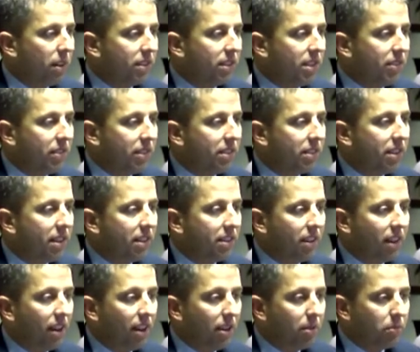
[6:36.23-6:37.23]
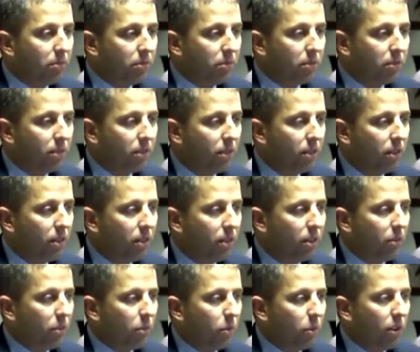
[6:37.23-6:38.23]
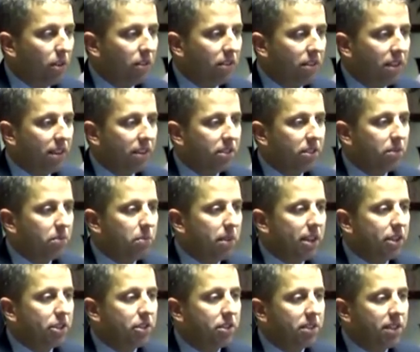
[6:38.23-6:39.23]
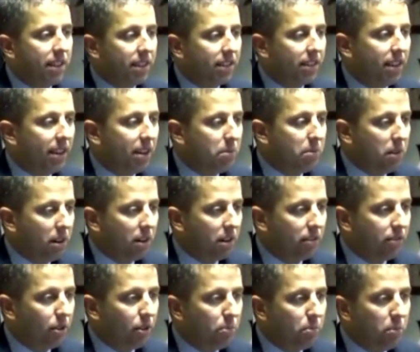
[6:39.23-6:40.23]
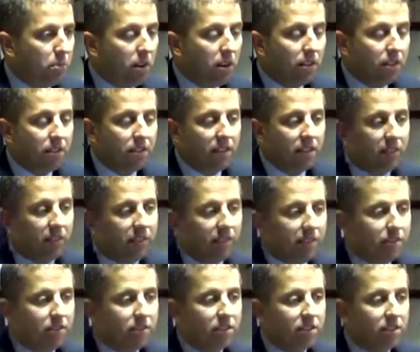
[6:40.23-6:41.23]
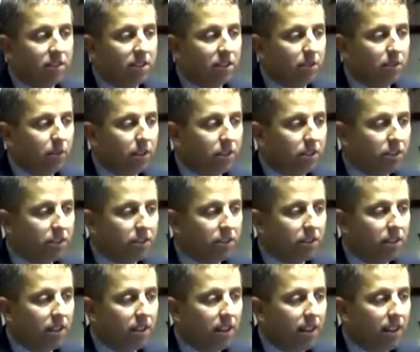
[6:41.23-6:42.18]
by 7 to 10 times while the patient's taking the antibiotic for a month, even after discontinuation.